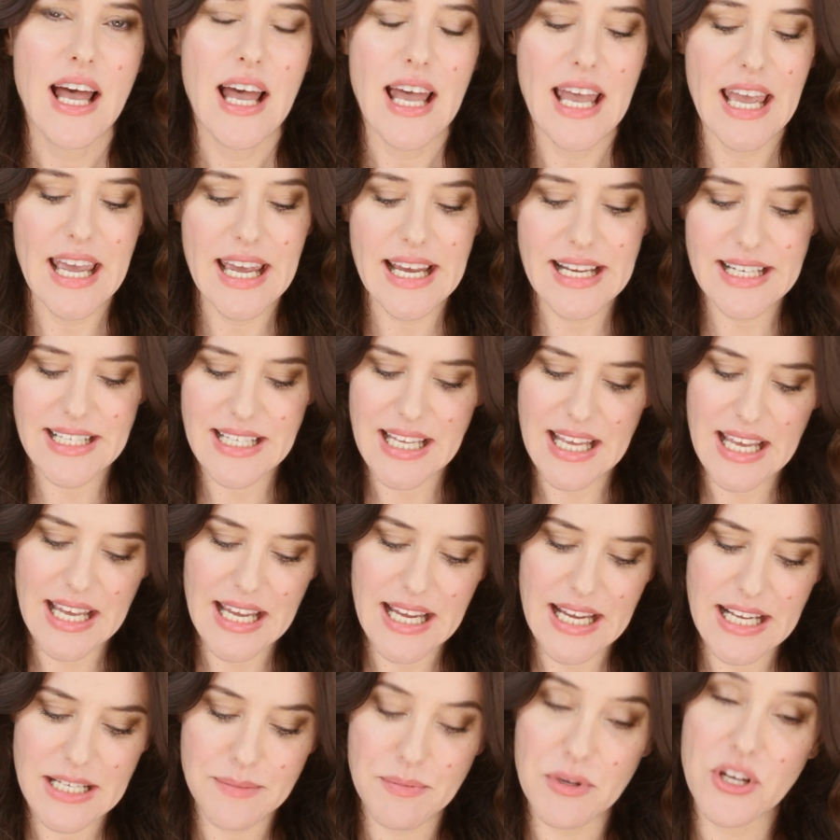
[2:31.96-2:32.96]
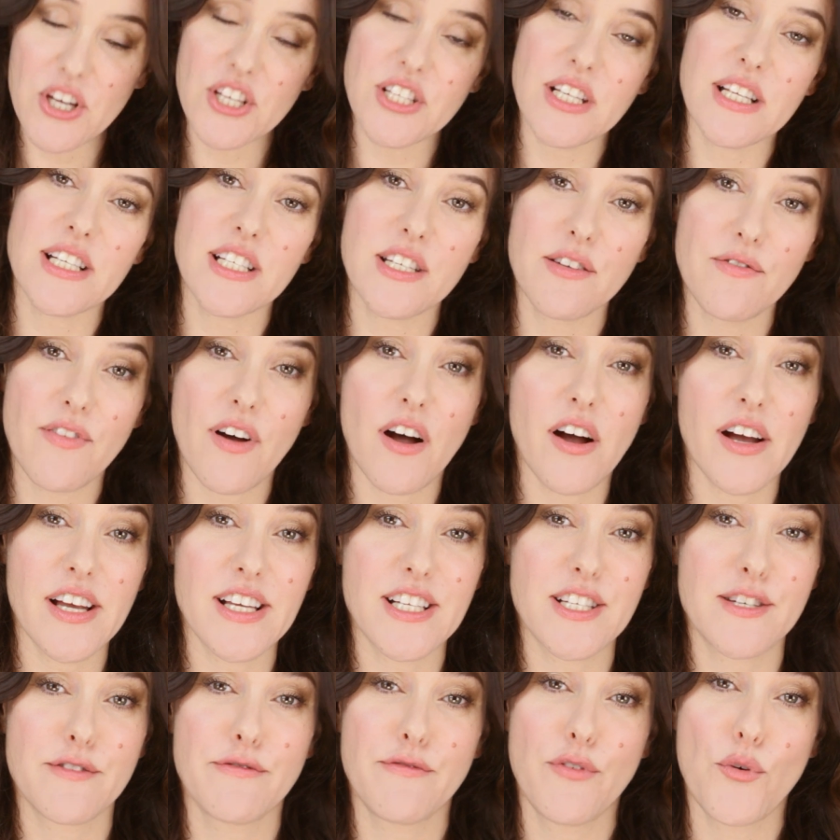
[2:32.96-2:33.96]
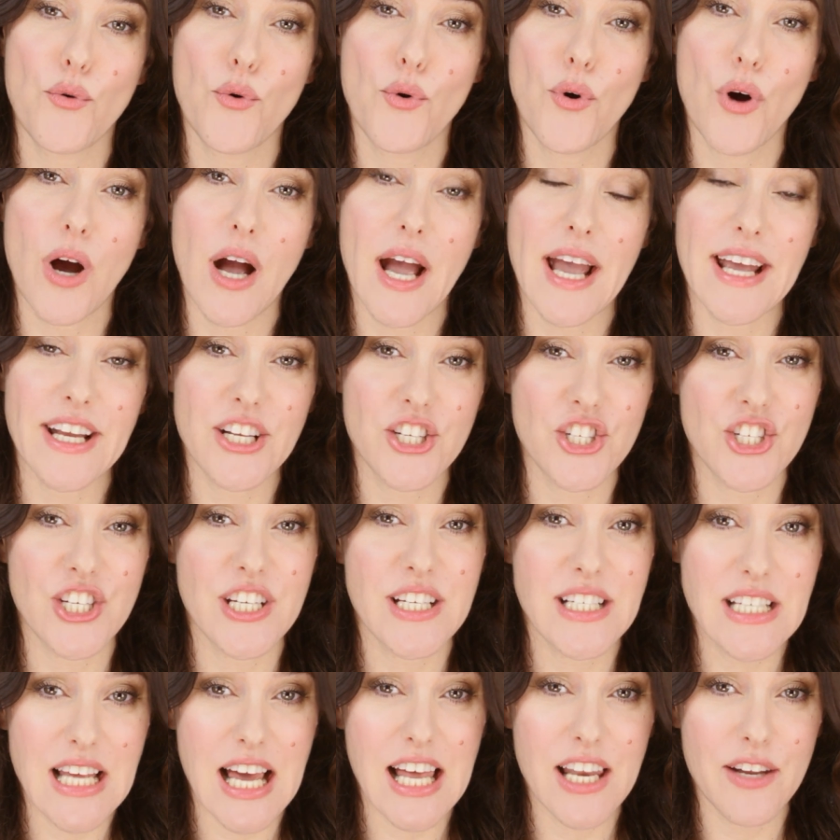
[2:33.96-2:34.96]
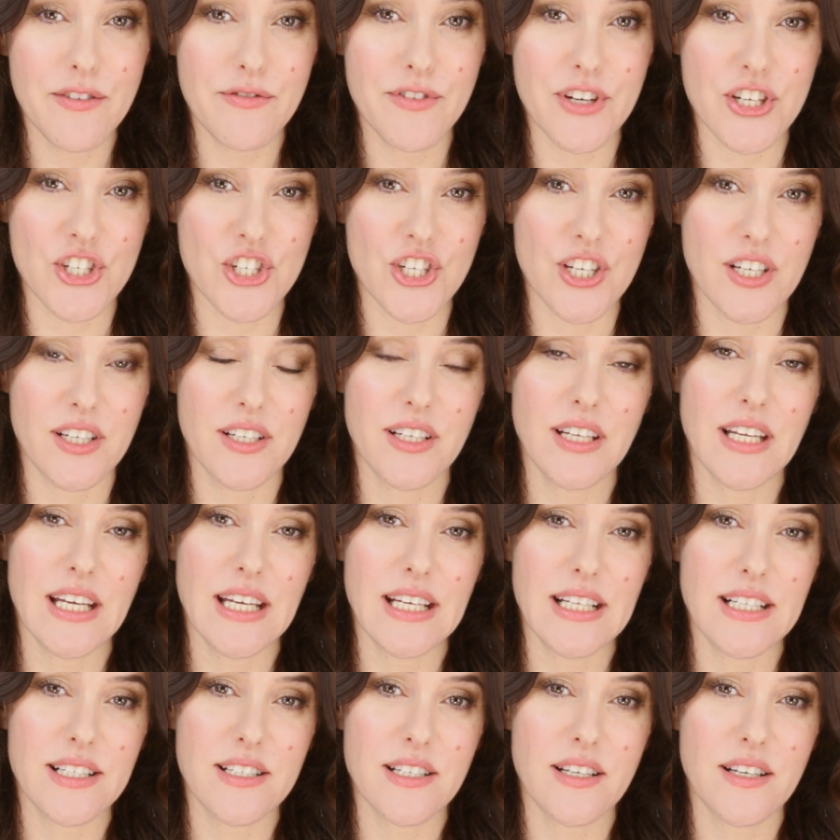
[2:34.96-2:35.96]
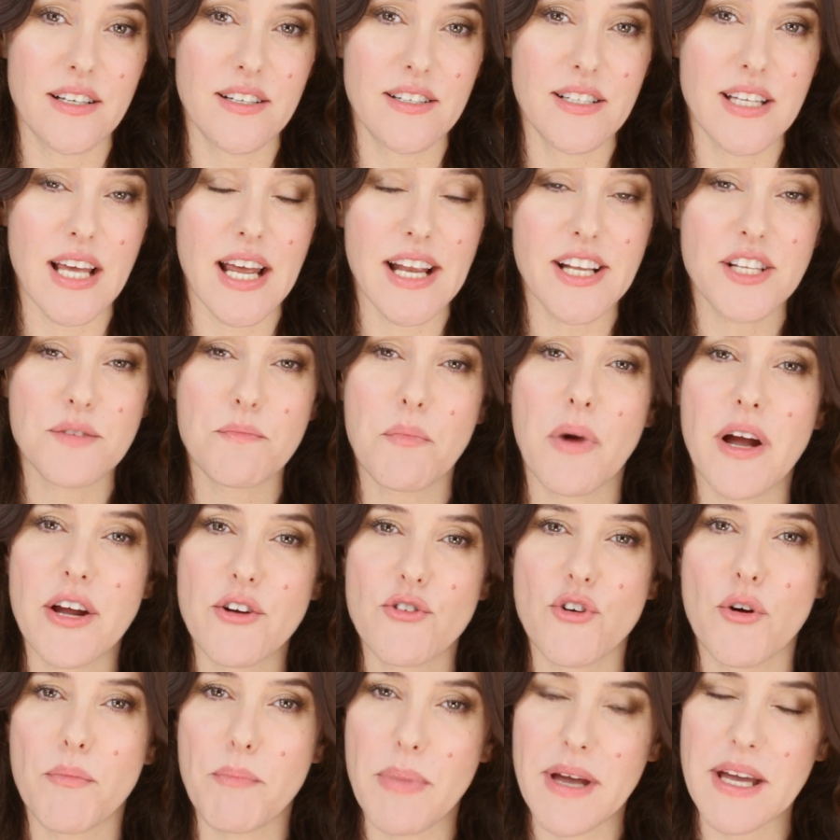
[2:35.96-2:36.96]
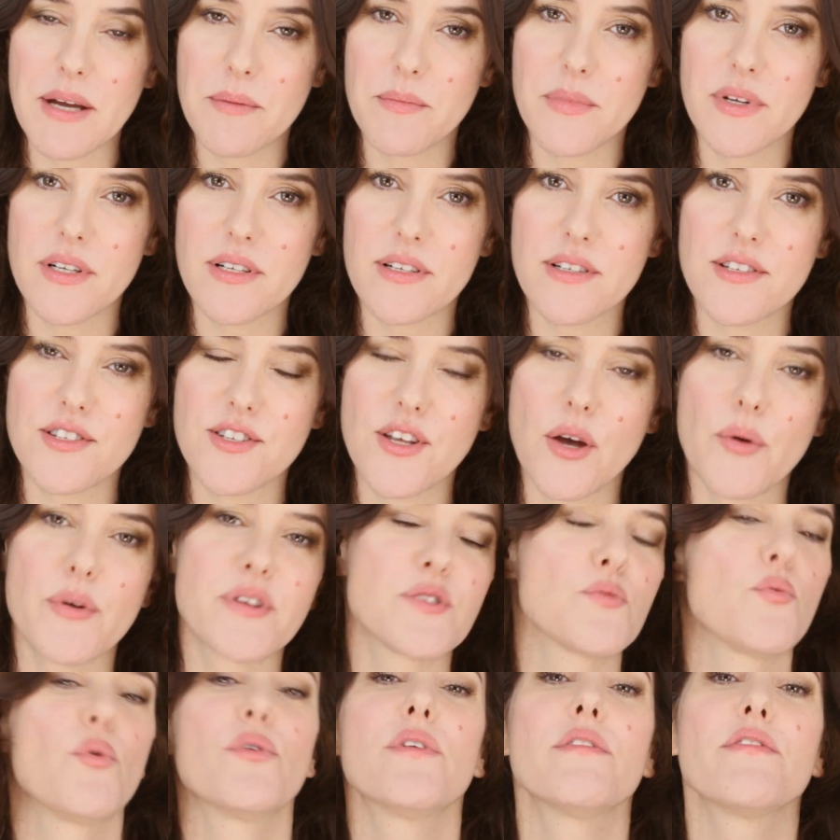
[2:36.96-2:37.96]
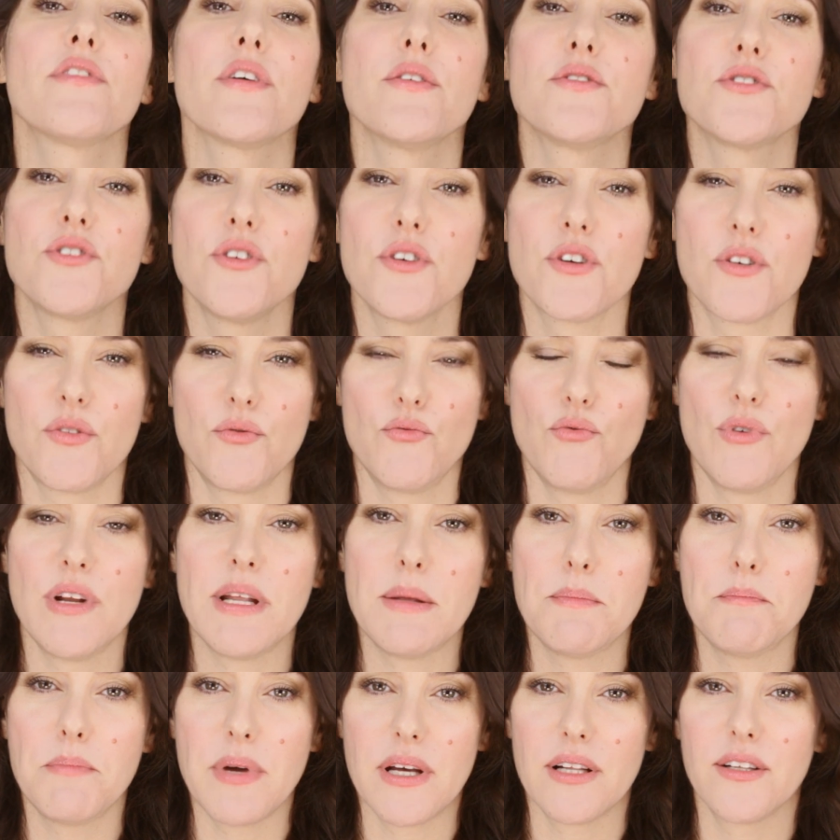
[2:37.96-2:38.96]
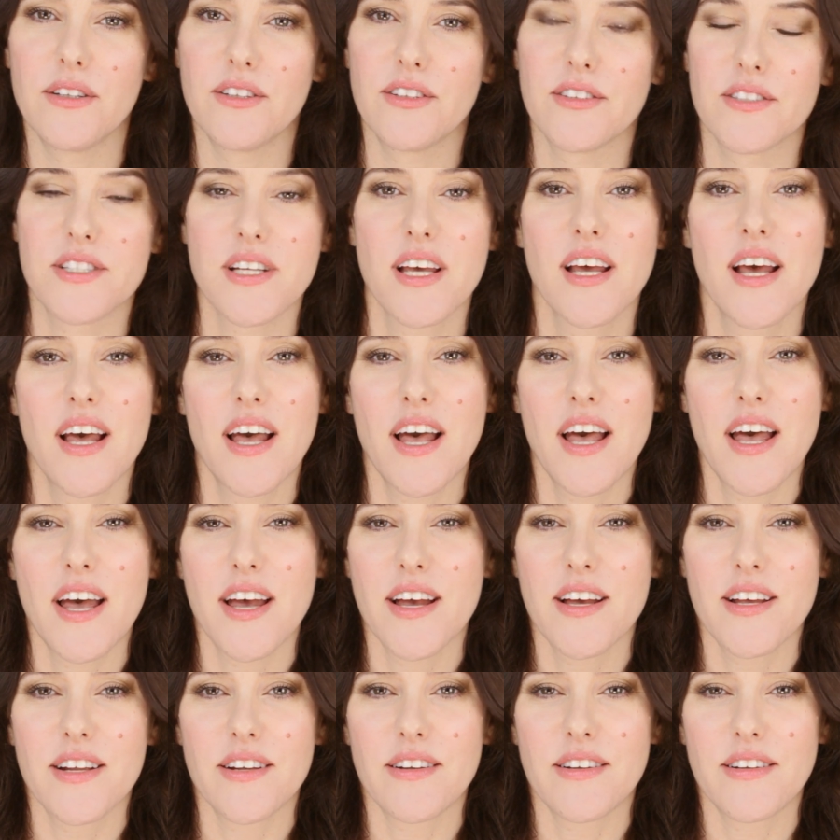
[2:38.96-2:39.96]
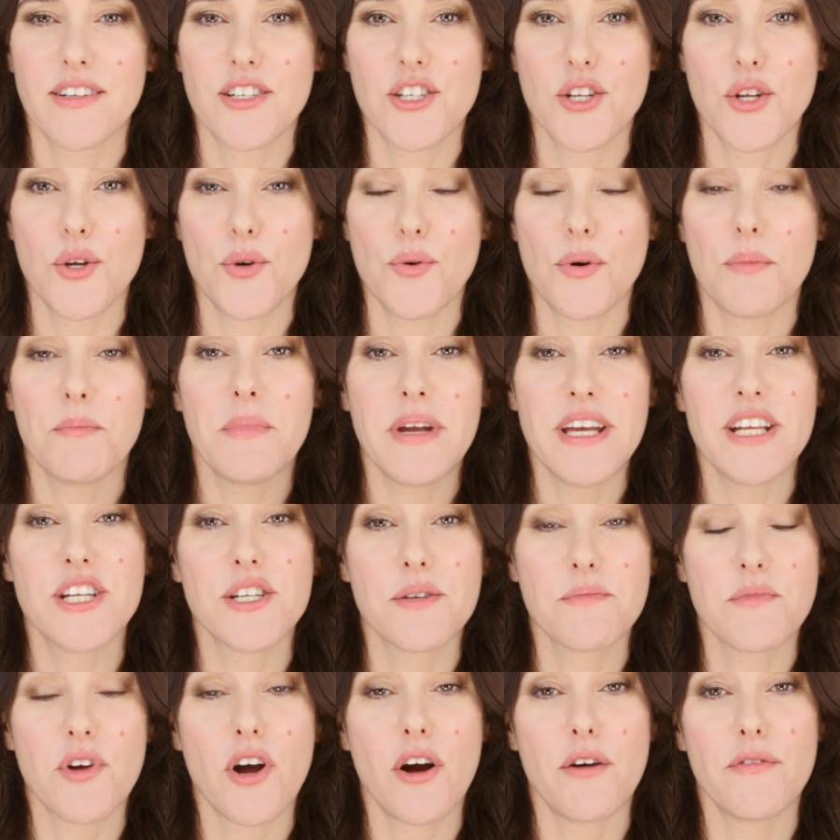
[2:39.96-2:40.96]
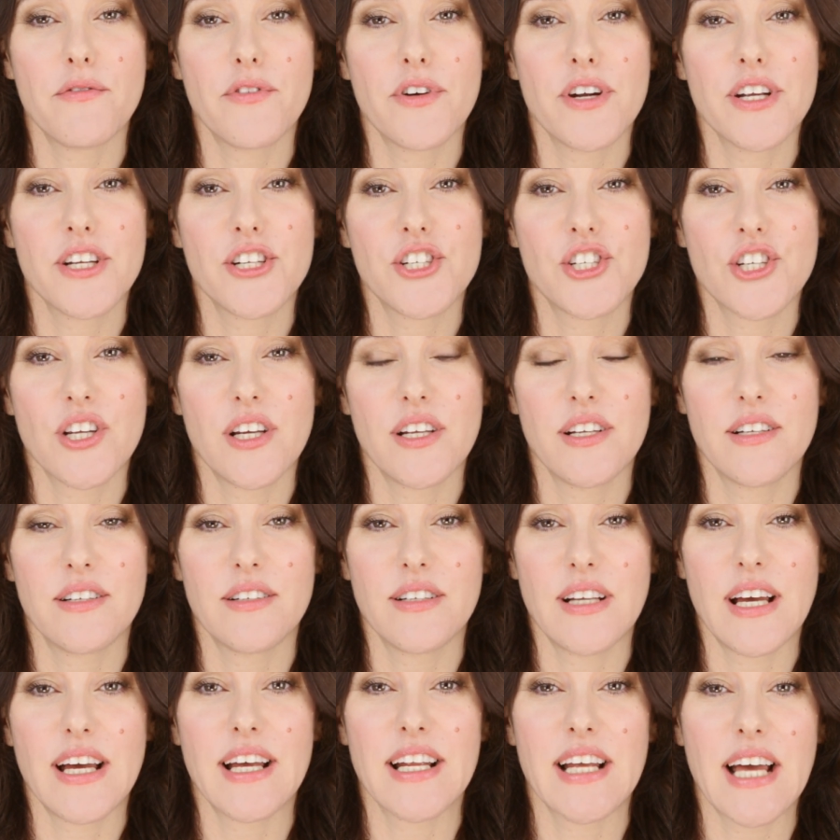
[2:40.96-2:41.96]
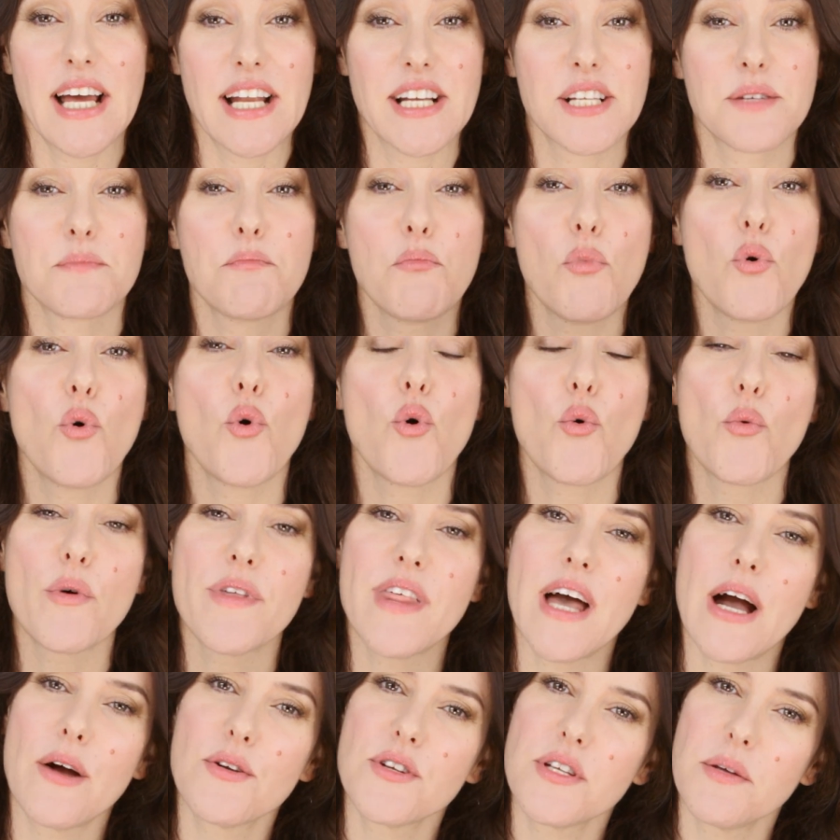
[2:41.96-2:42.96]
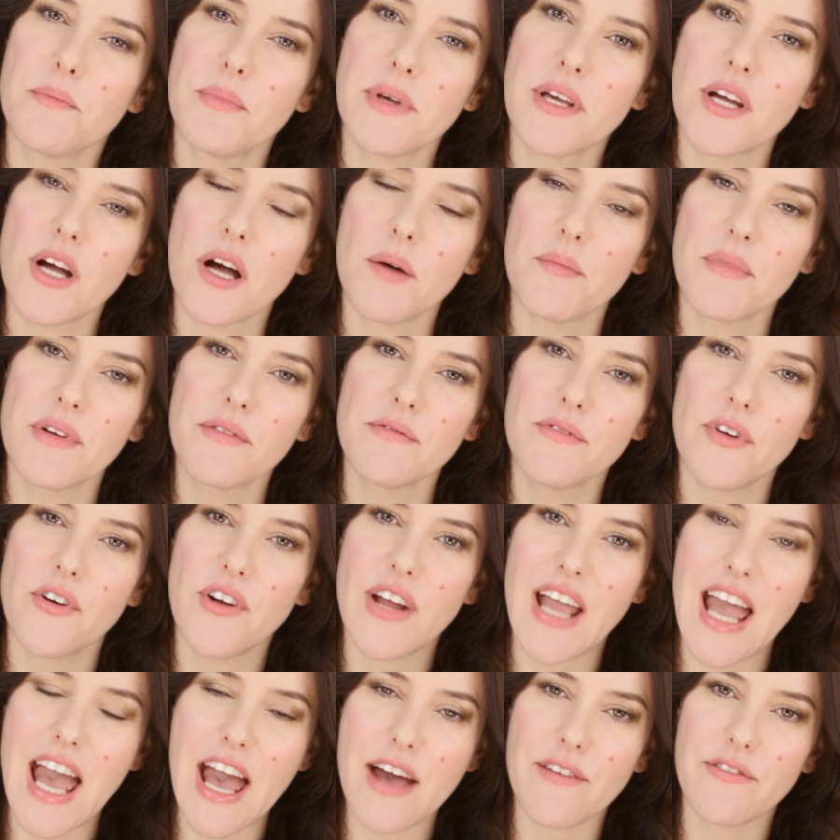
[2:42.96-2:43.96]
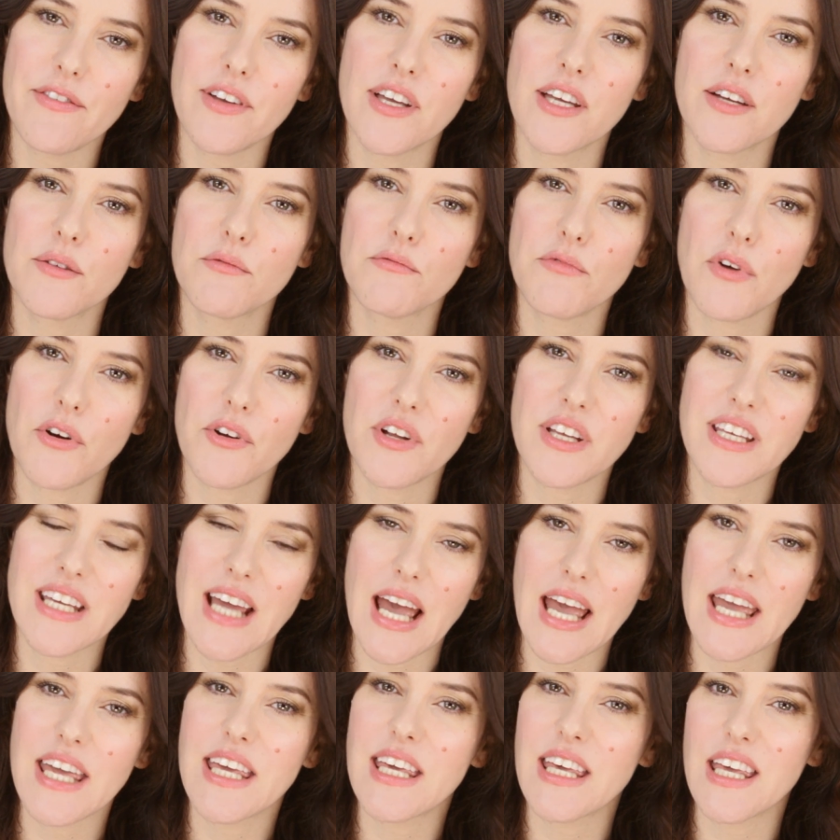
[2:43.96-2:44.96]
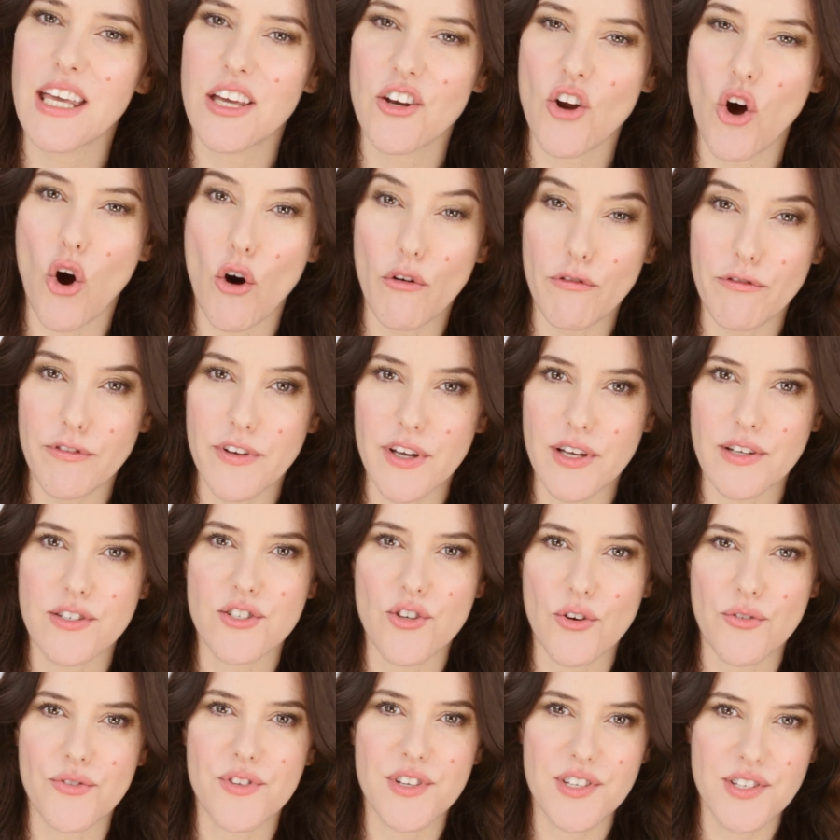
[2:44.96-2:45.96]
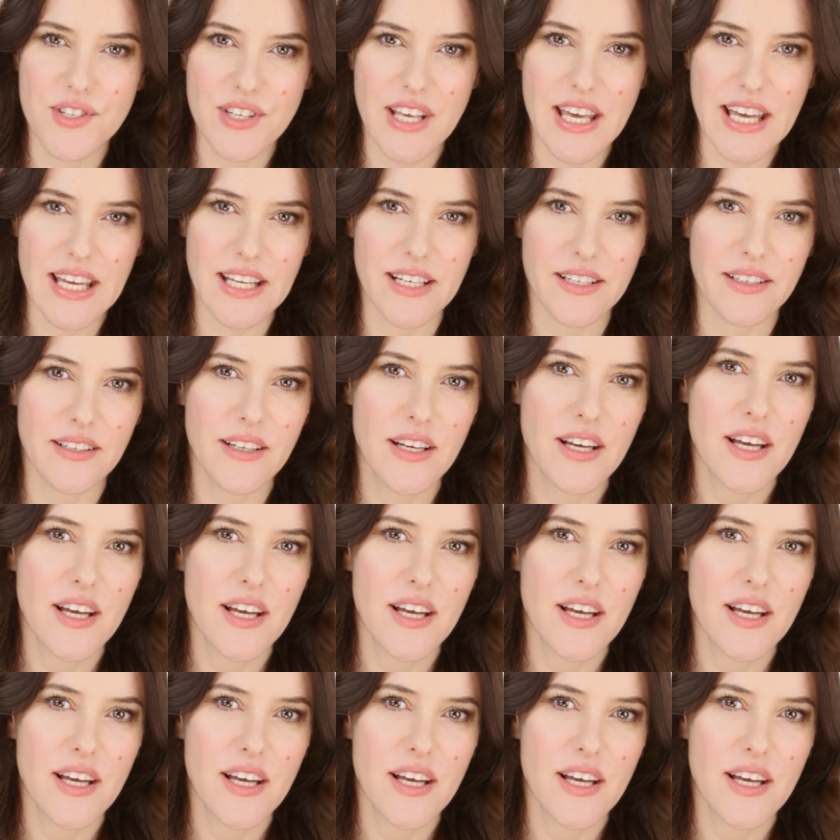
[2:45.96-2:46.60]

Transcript: it is because it's devised for hd television it contains micropigment so it's one of those that you can really build to a medium coverage and, and more without it becoming very heavy and very cakey and obvious on the skin.